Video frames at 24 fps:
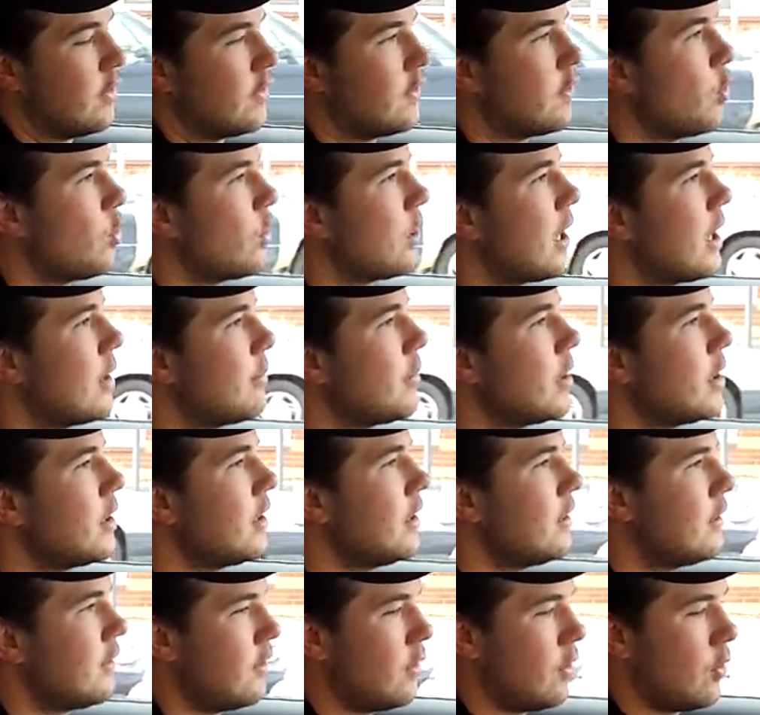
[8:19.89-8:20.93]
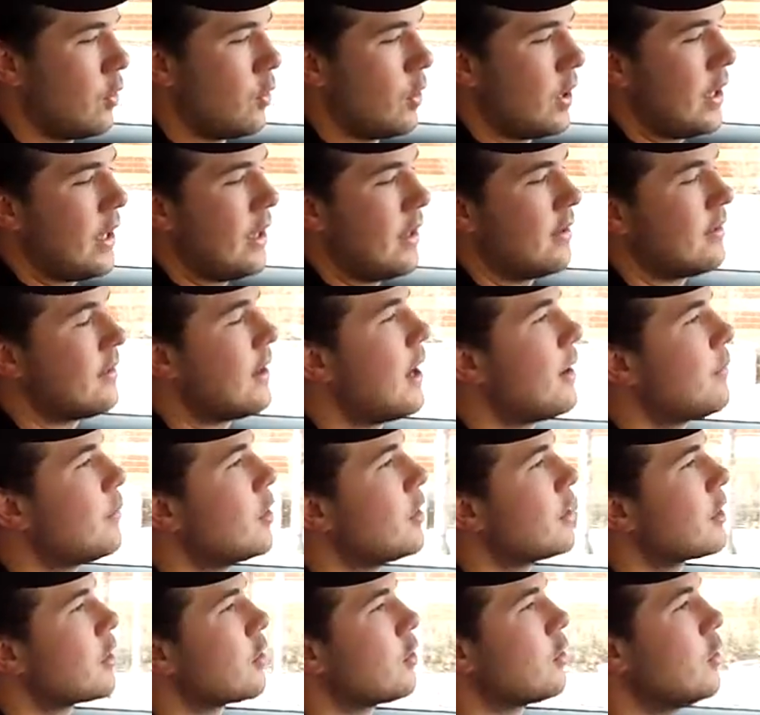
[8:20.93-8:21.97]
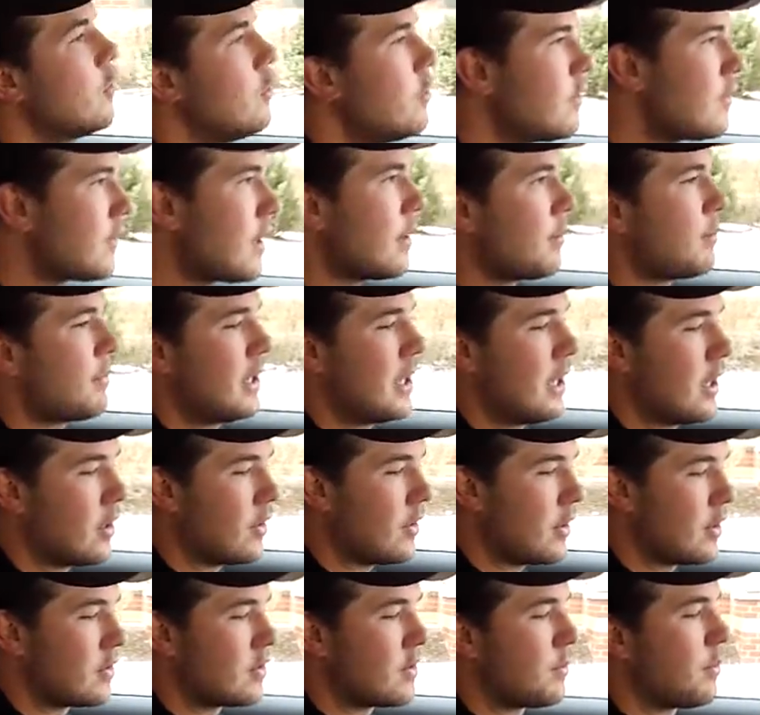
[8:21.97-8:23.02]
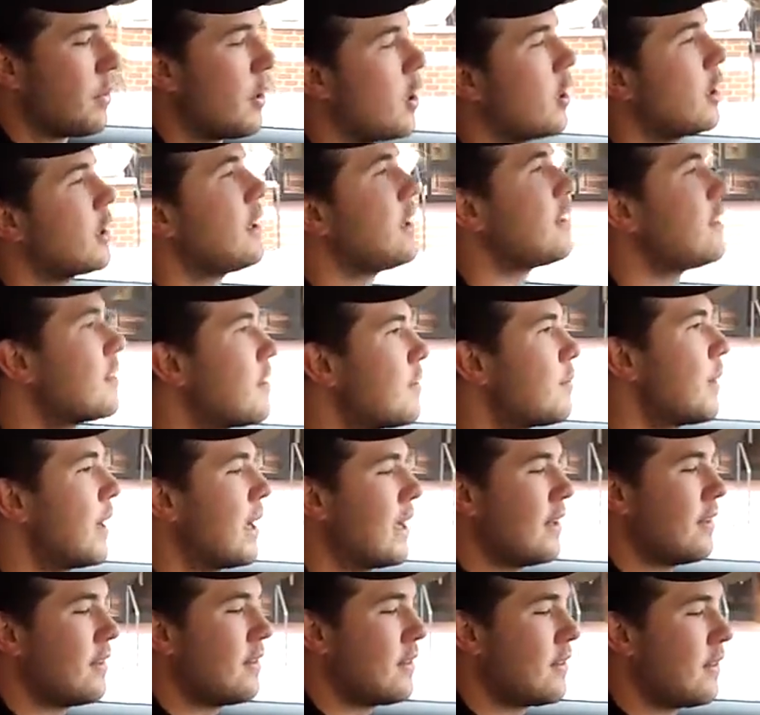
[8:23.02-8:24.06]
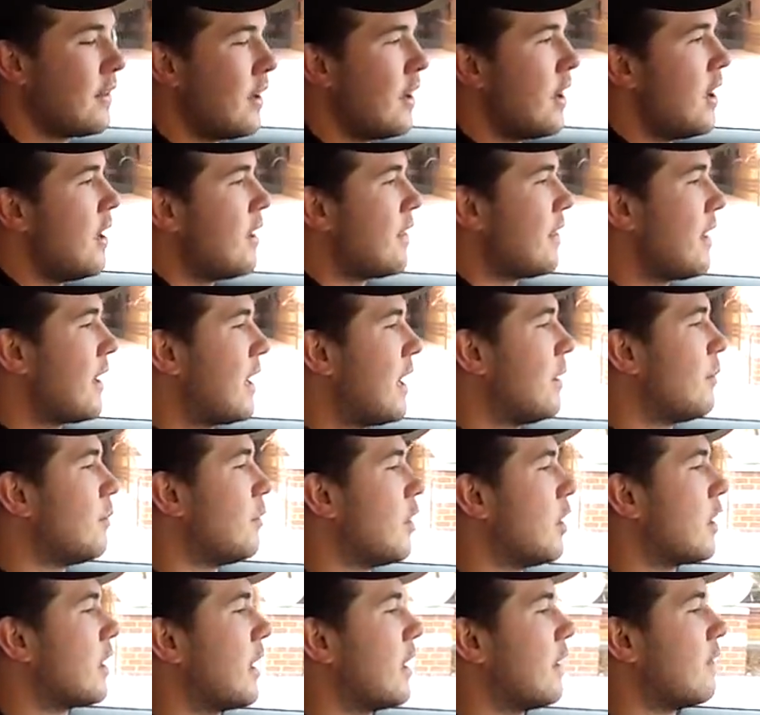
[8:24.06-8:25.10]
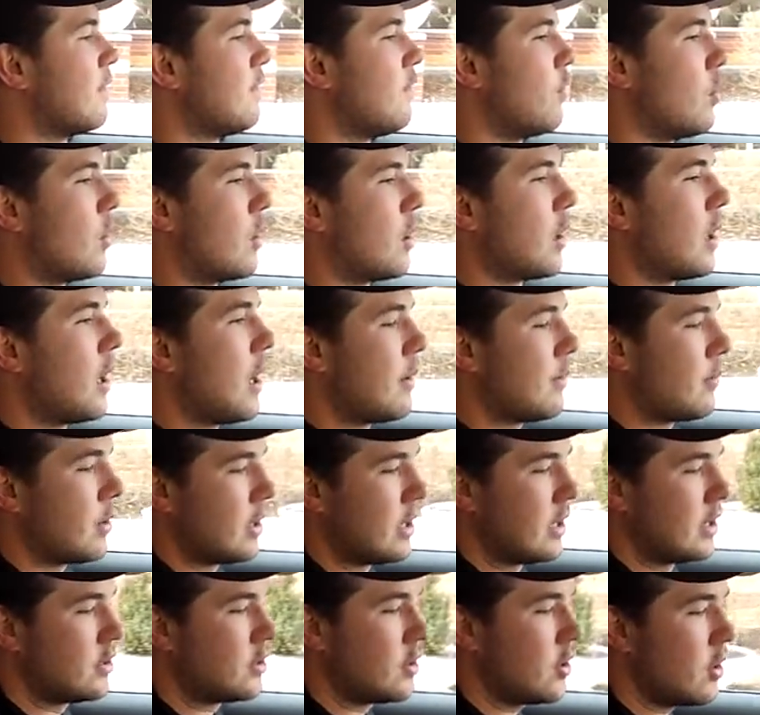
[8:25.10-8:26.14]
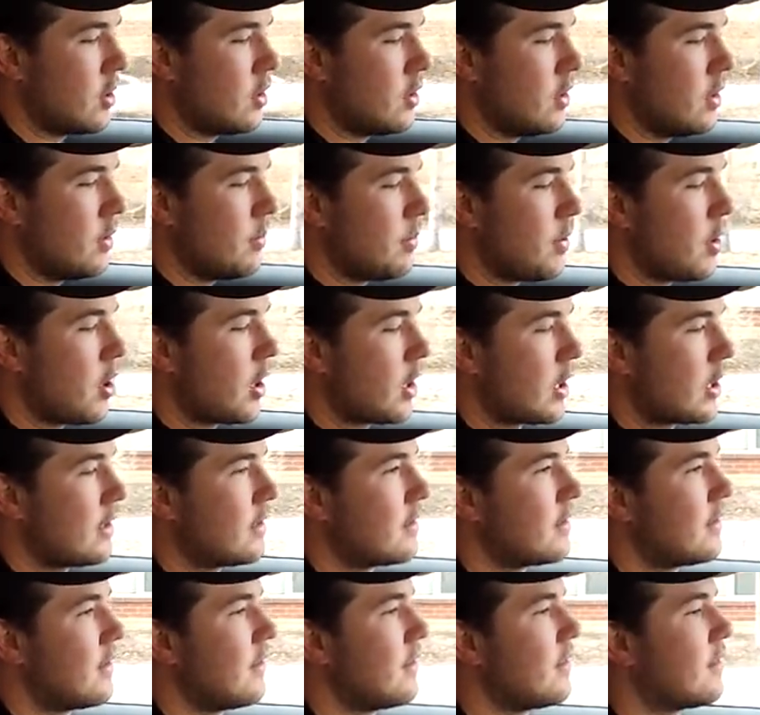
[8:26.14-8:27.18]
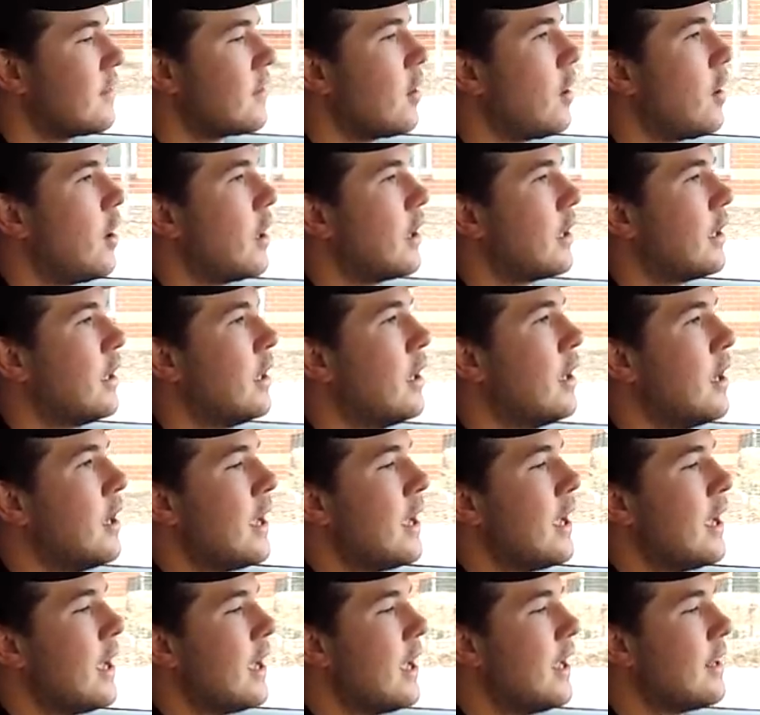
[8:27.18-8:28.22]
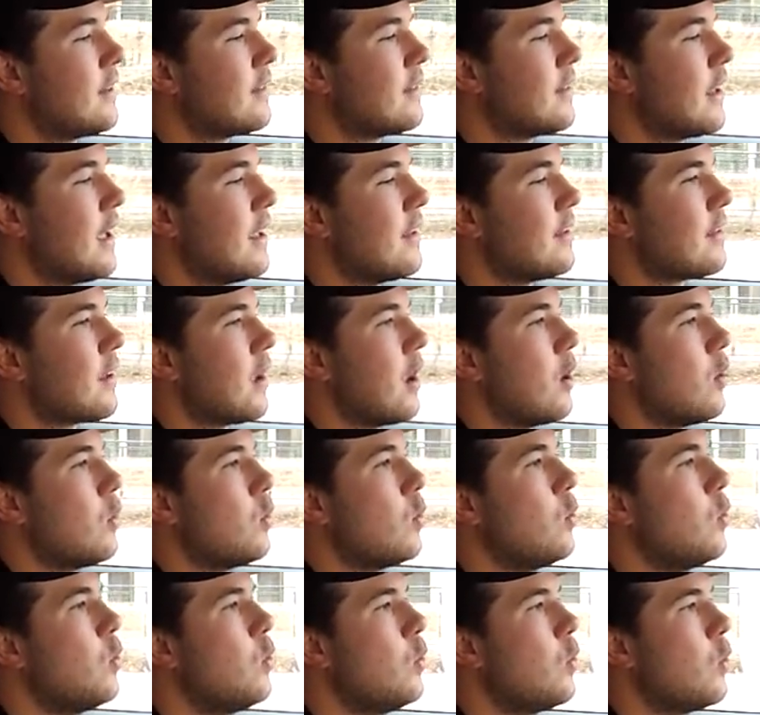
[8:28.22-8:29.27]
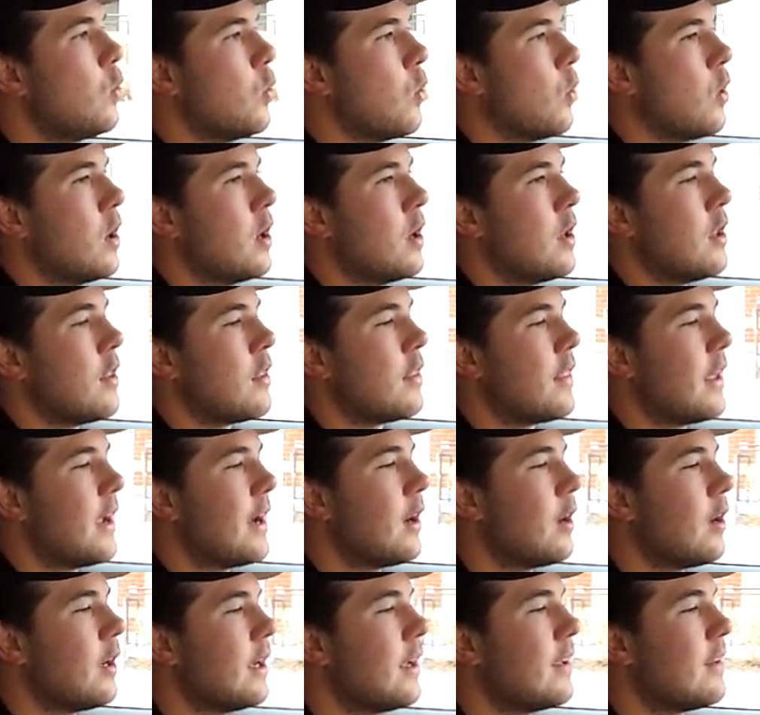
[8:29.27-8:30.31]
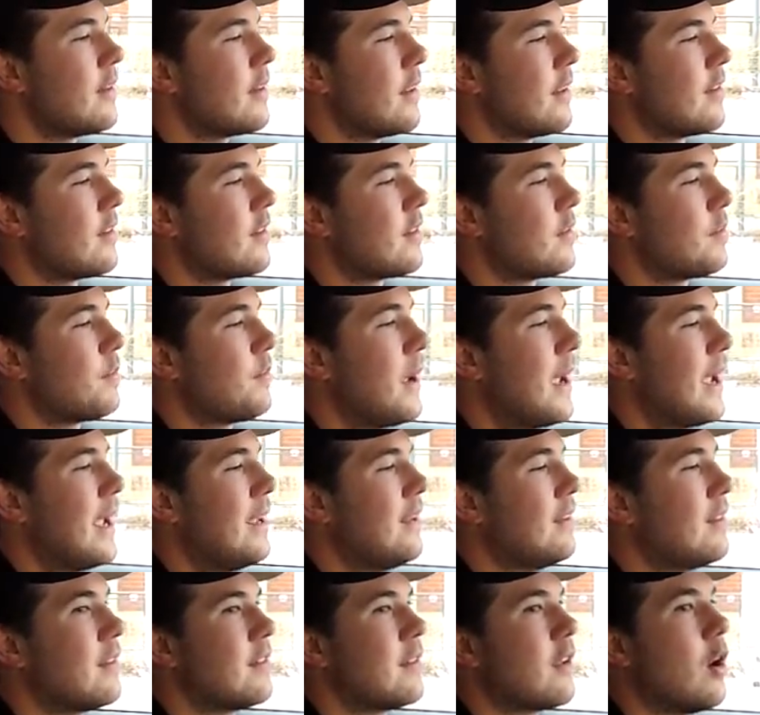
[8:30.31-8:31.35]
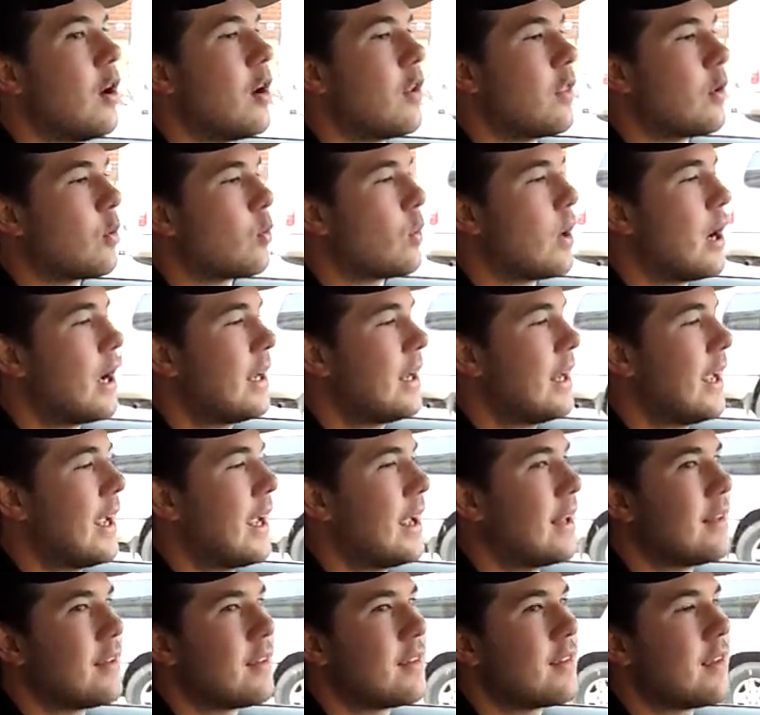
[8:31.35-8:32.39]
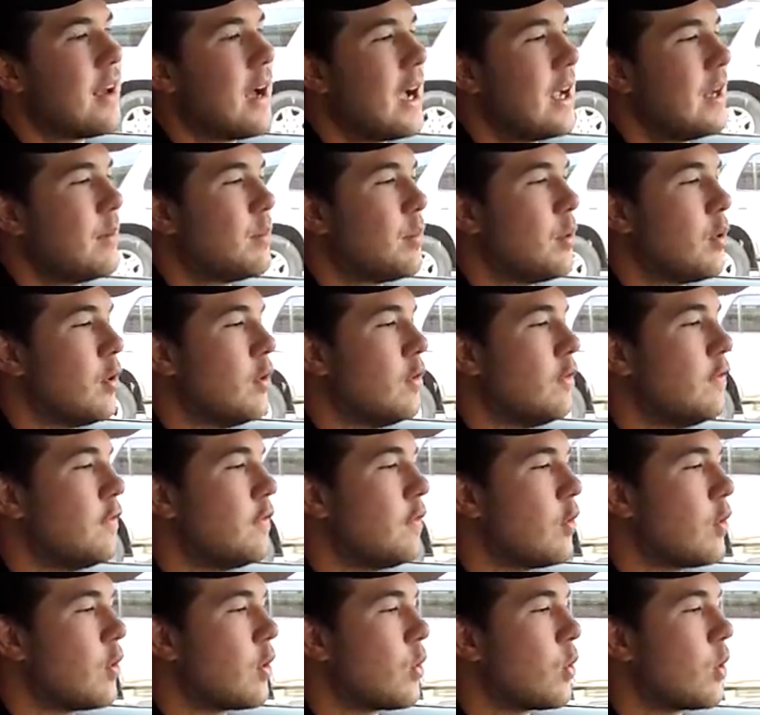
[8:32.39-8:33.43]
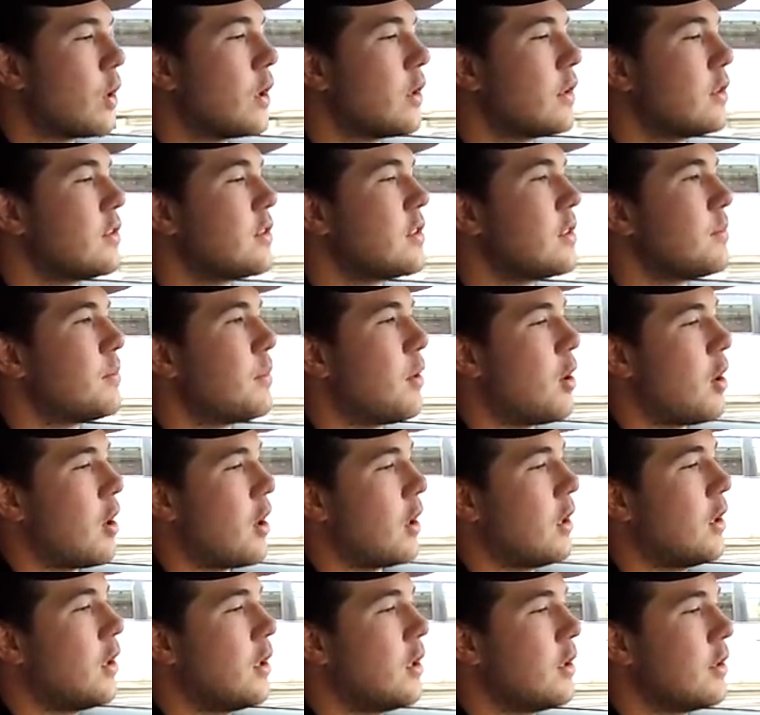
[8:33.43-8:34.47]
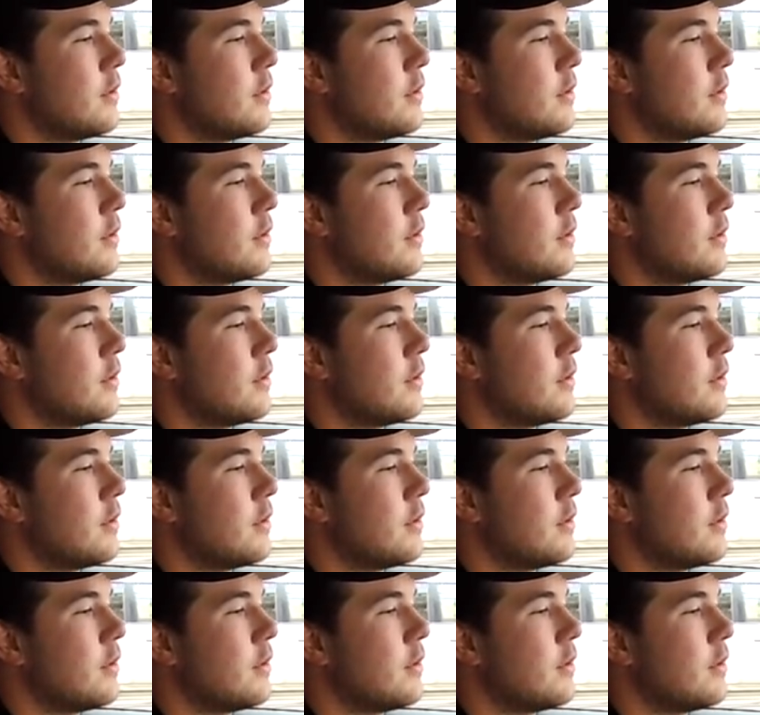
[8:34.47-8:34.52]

So what I'm going to do is I'm going to cruise up here. There's a parking space that I'm looking for. I'm going to turn the park assist on. It says, ooh, there is a space on the right-hand side. Pull forward to park.